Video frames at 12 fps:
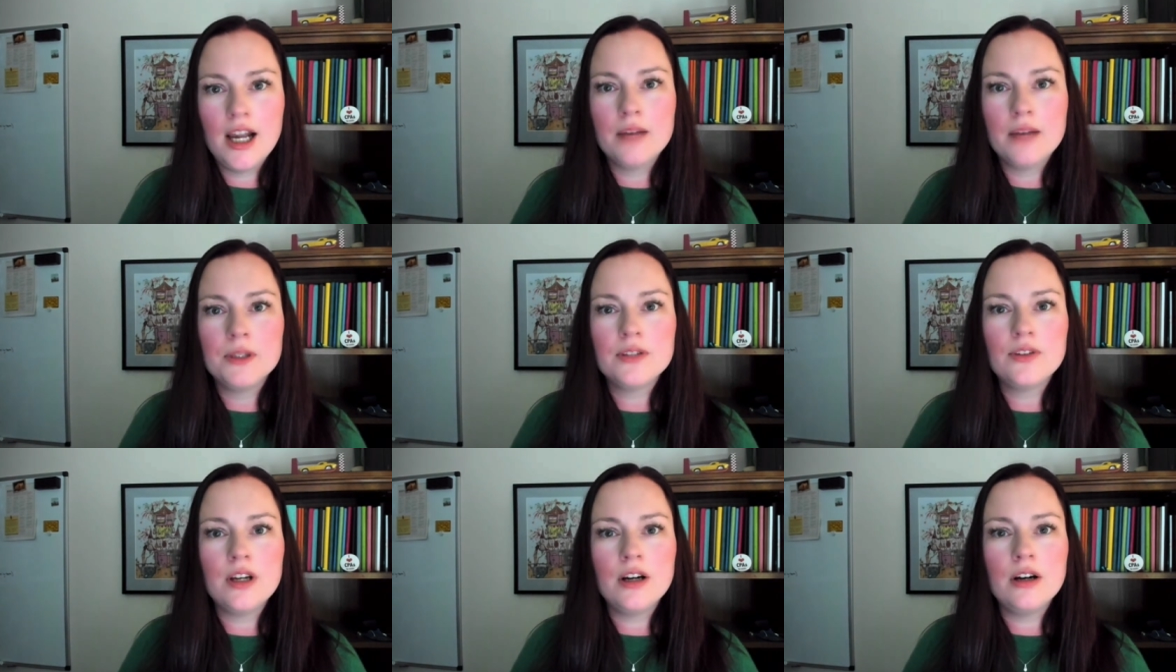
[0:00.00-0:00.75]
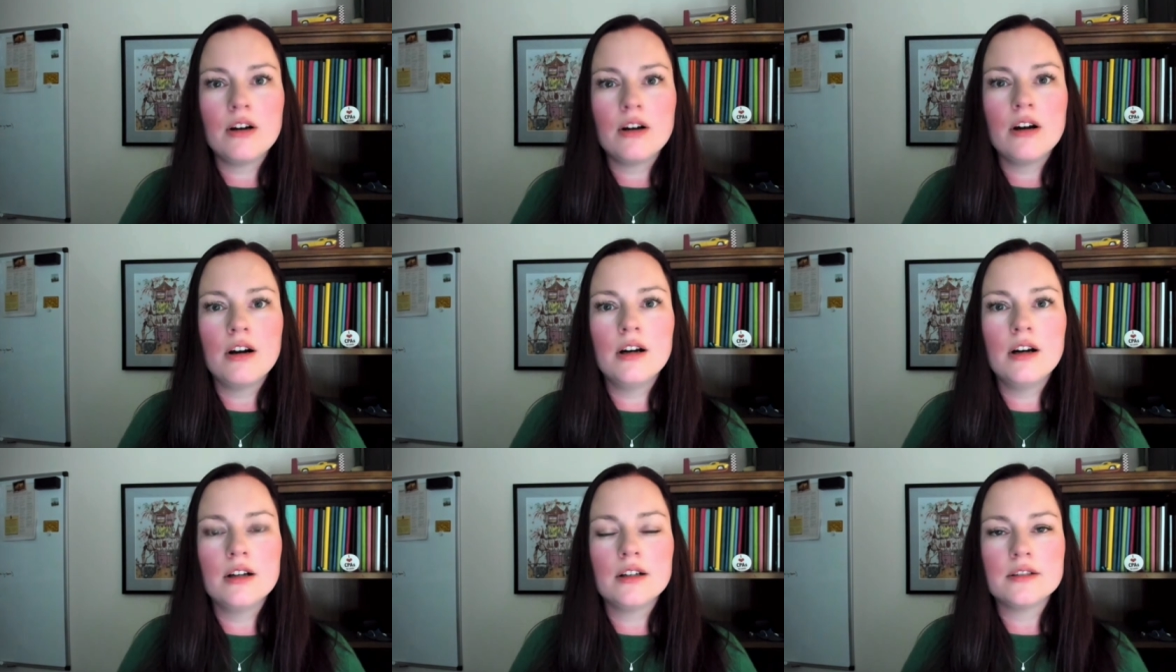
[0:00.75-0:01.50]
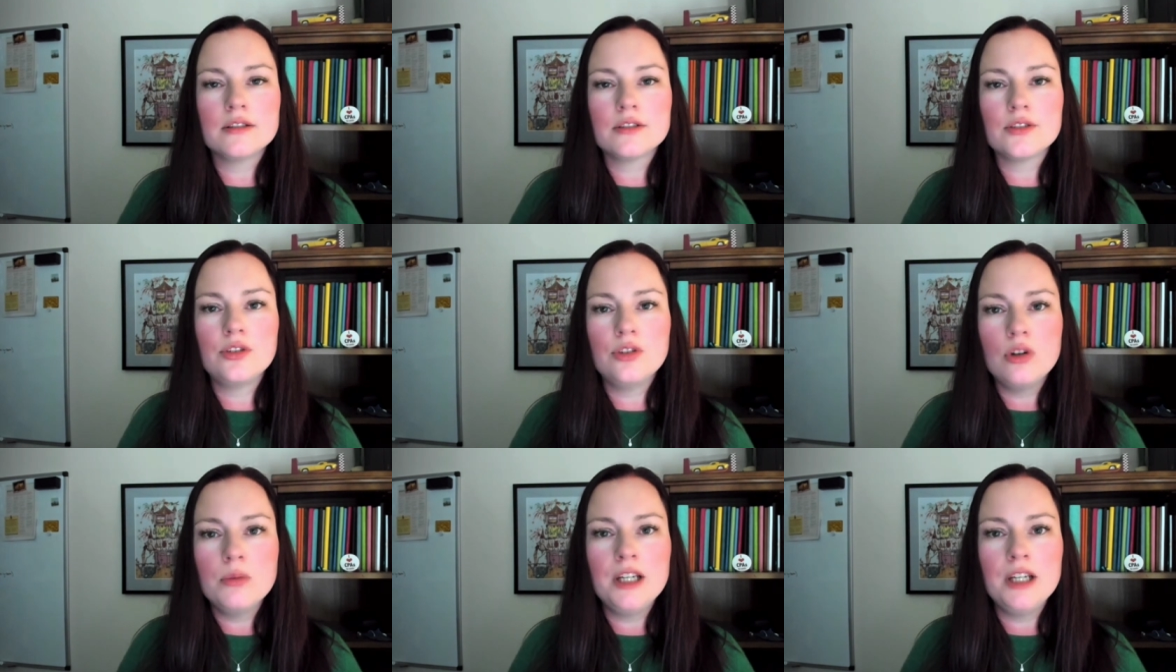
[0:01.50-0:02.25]
because there are
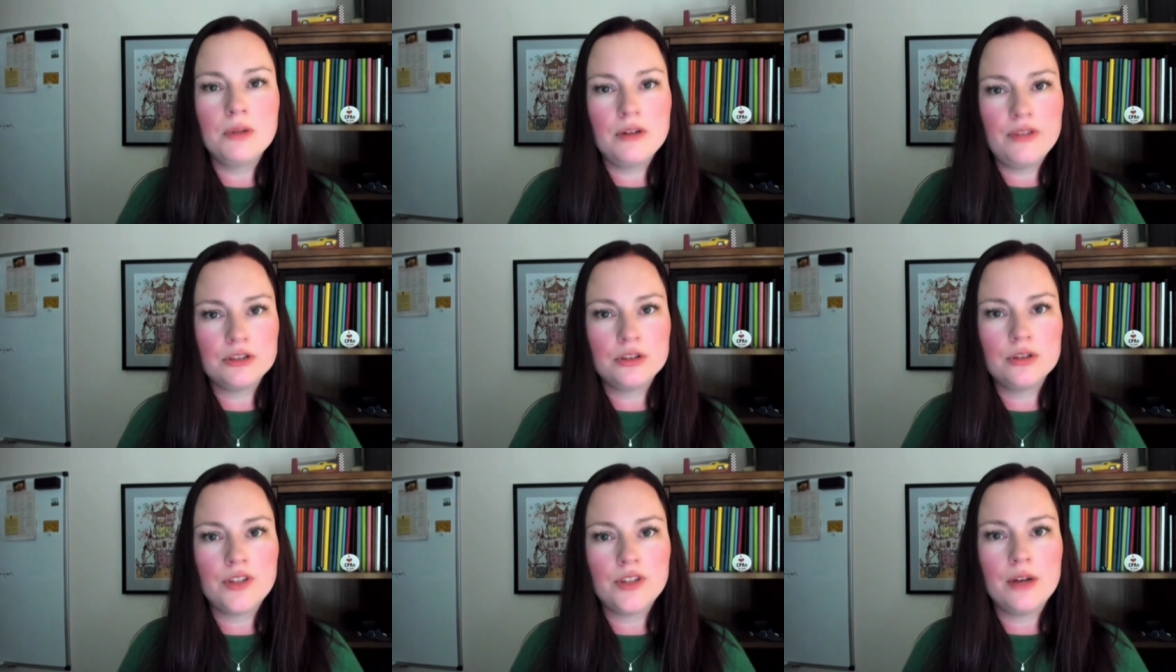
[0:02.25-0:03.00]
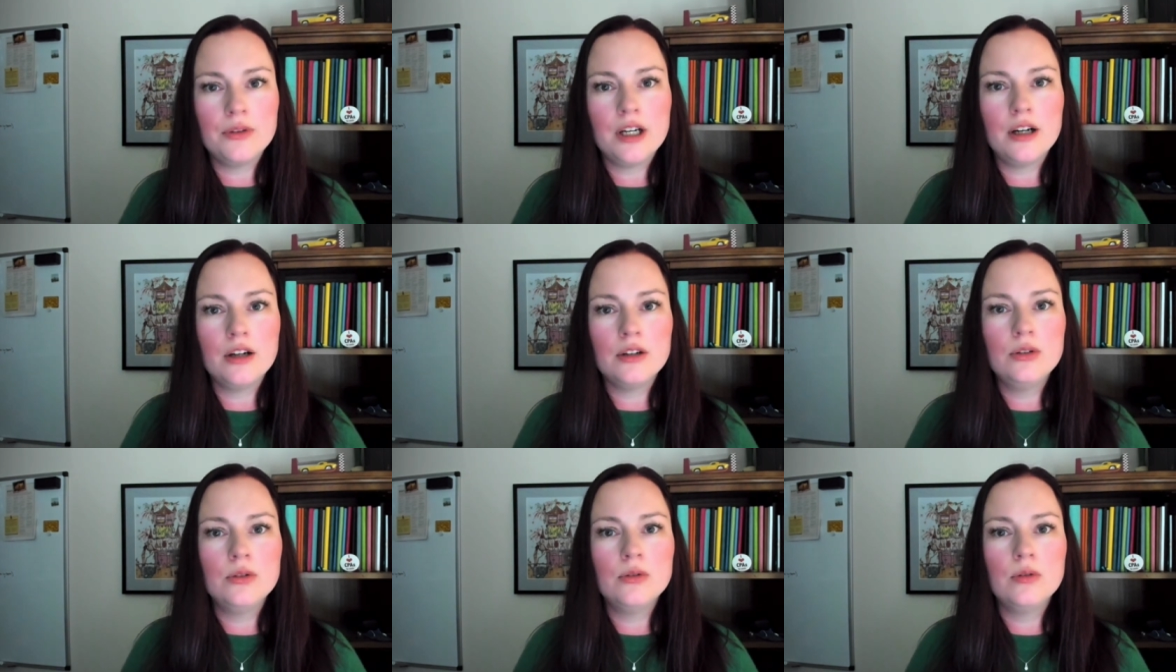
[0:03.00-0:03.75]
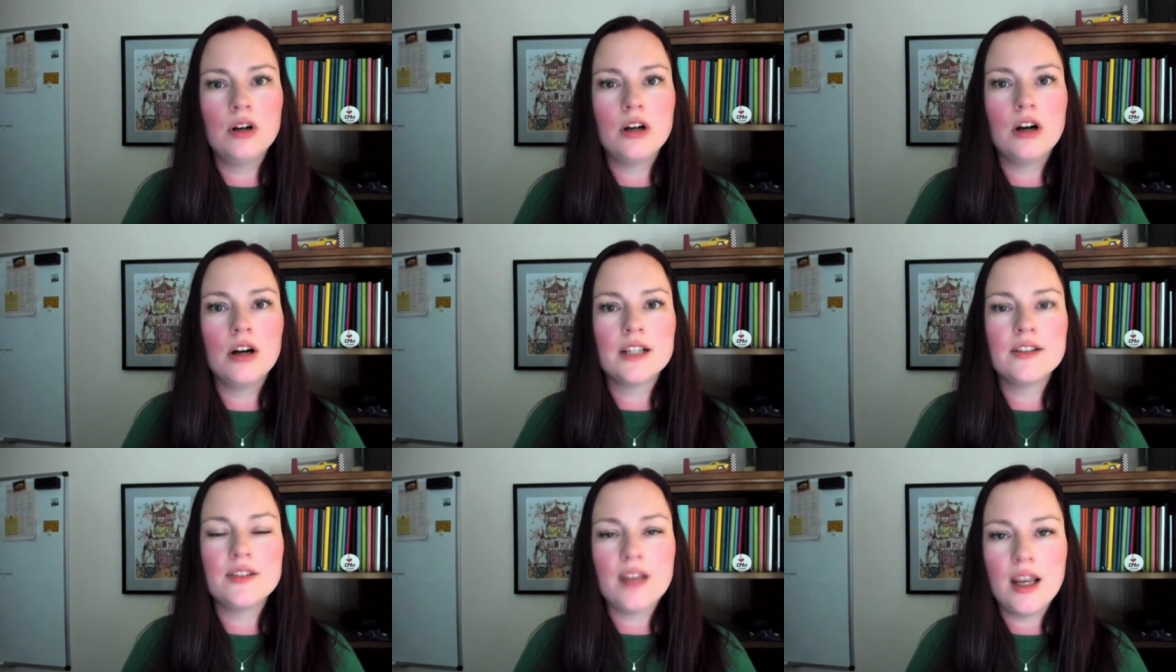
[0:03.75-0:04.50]
so many professionals out there who are
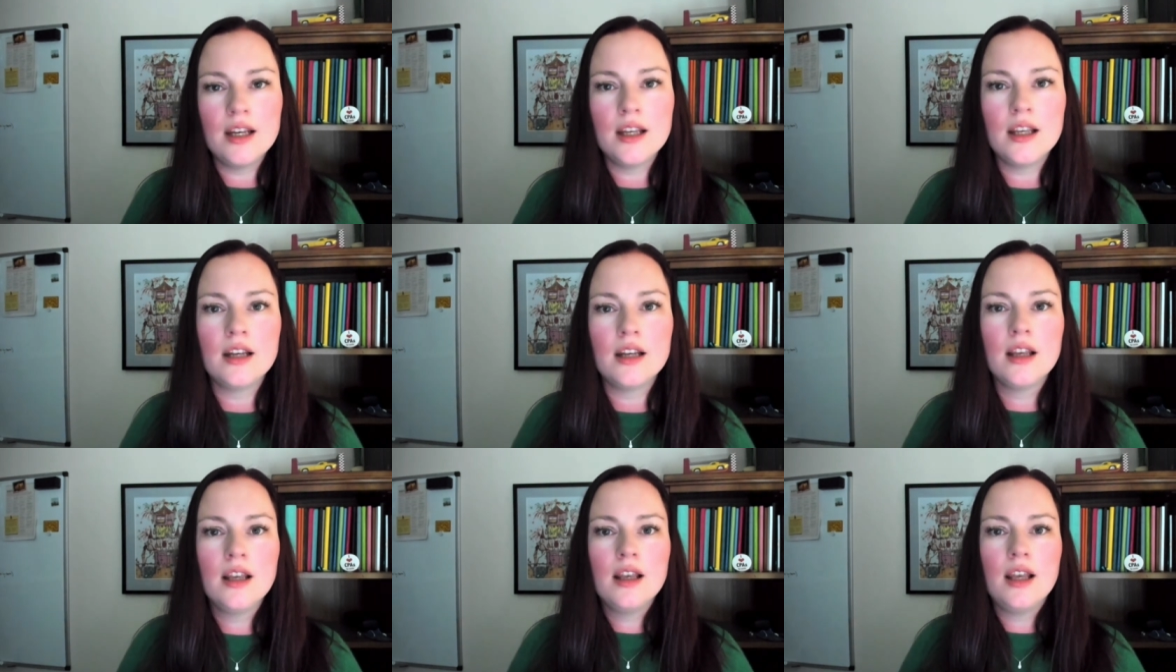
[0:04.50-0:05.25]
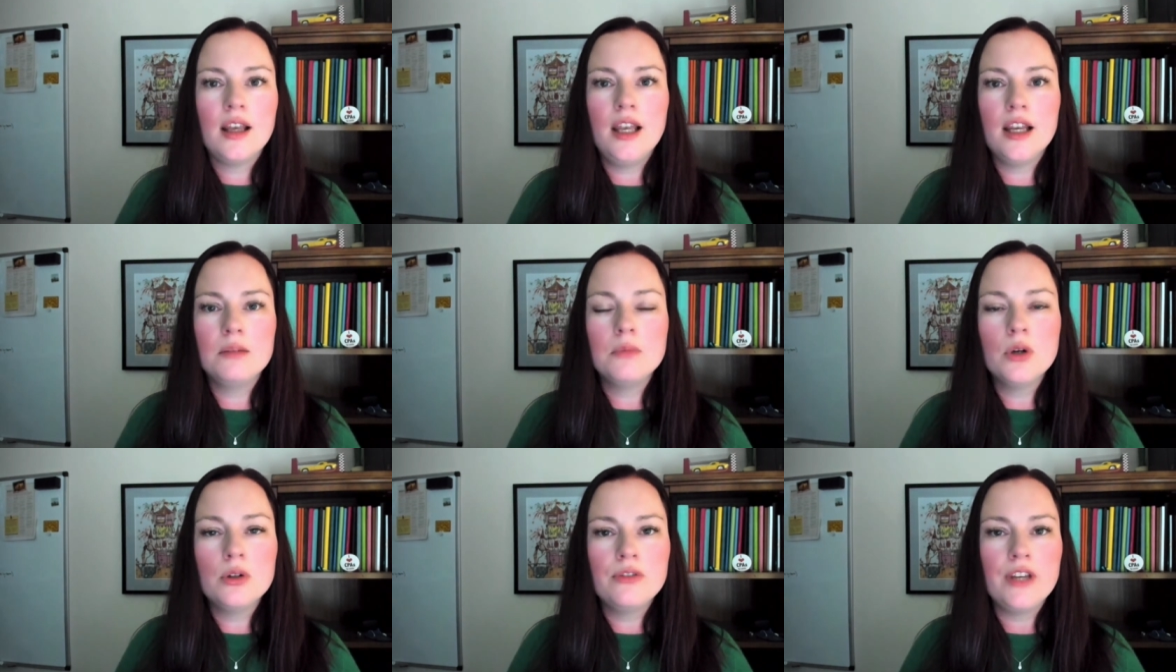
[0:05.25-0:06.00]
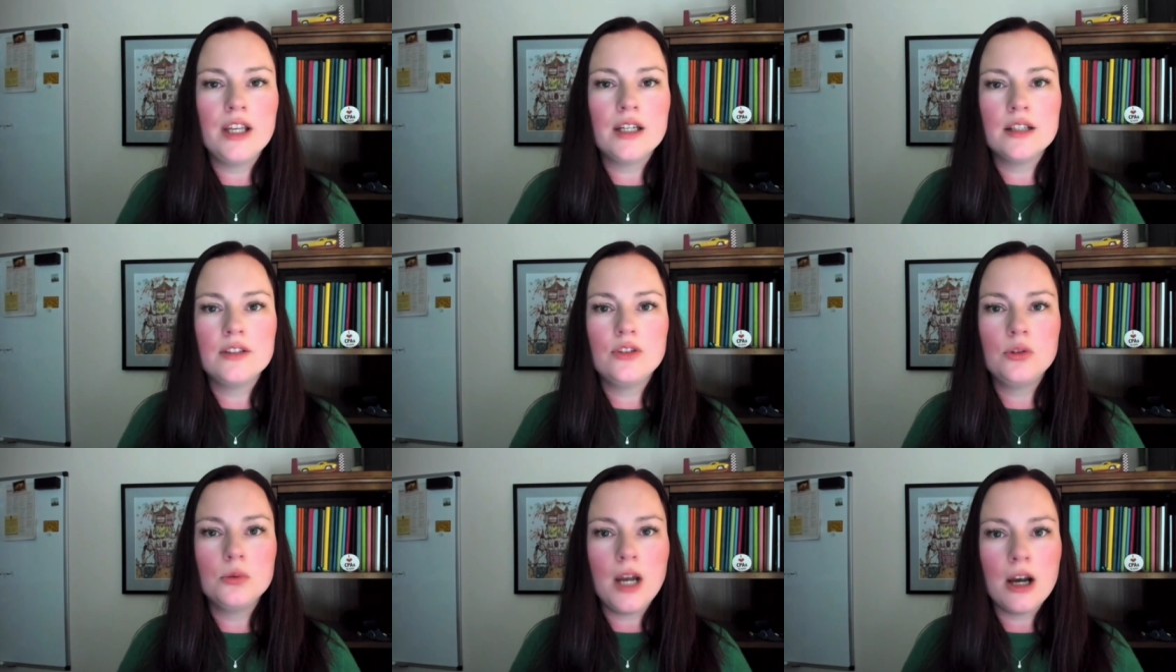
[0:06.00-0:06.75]
excited and motivated
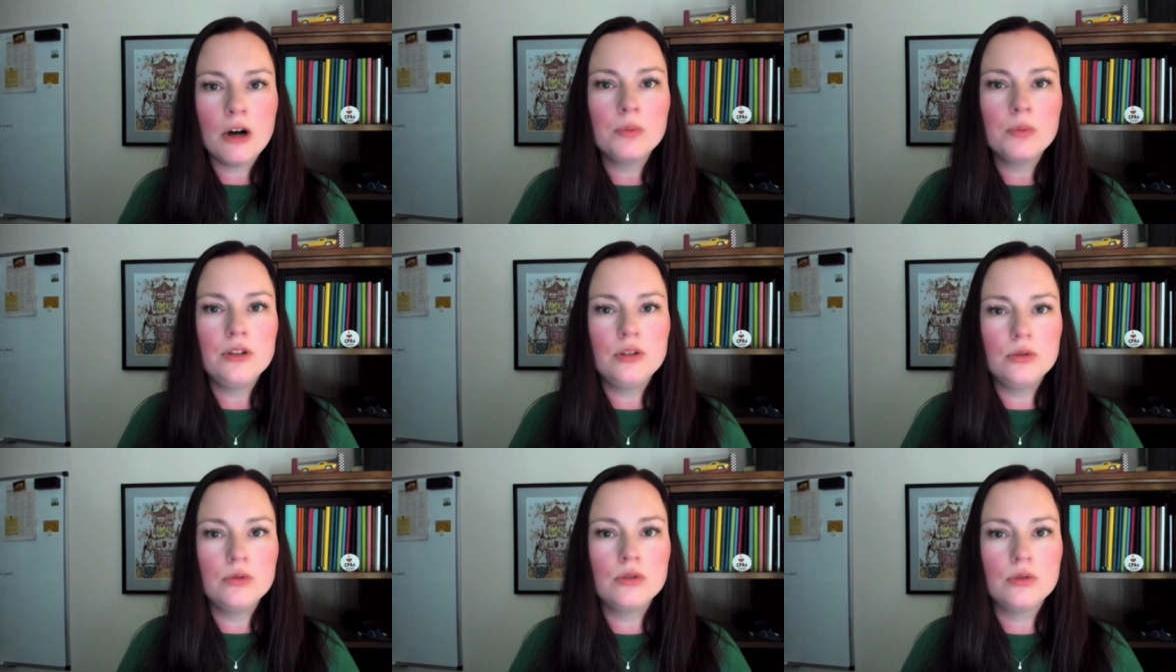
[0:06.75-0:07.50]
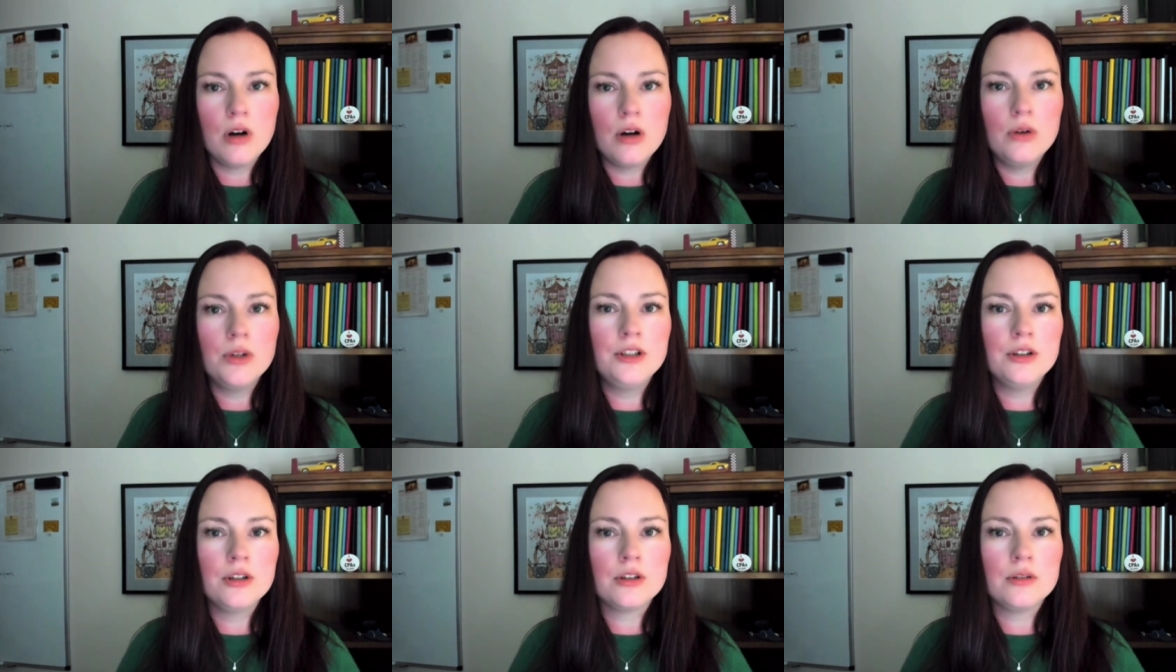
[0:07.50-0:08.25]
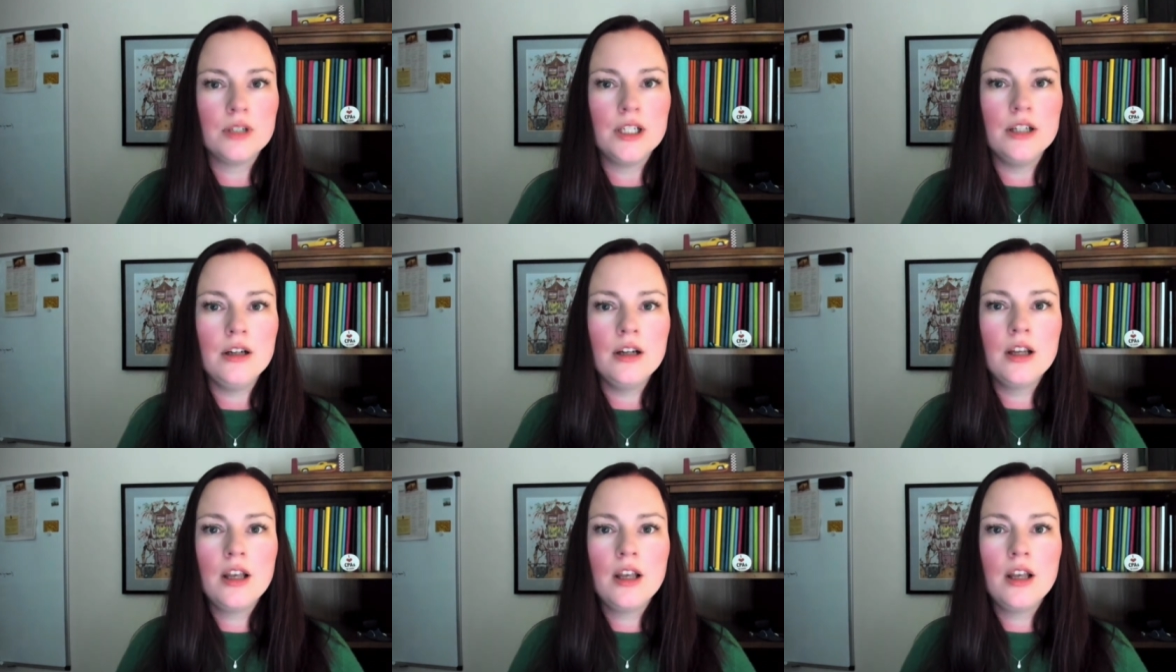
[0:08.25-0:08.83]
to help you grow in your career